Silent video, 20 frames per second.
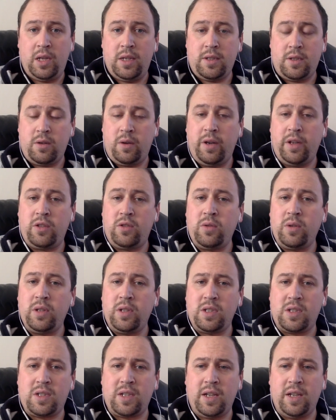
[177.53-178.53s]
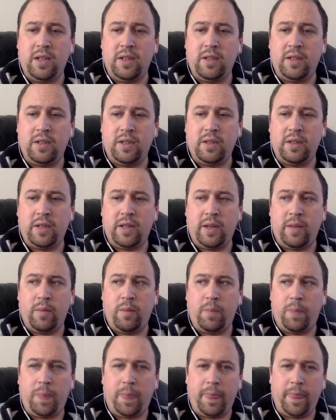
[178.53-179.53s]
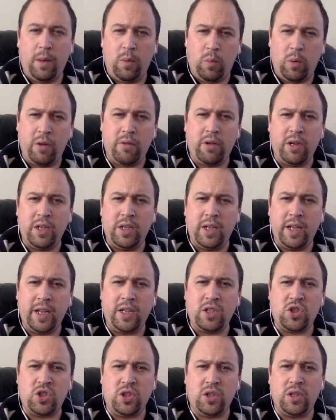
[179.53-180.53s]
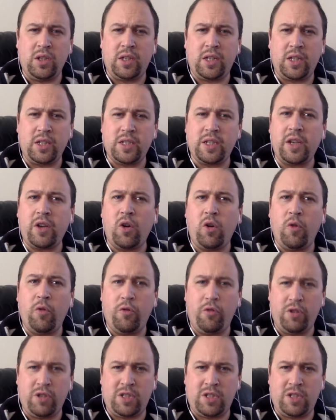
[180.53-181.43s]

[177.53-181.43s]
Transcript: So I do understand that worrying nature can take over us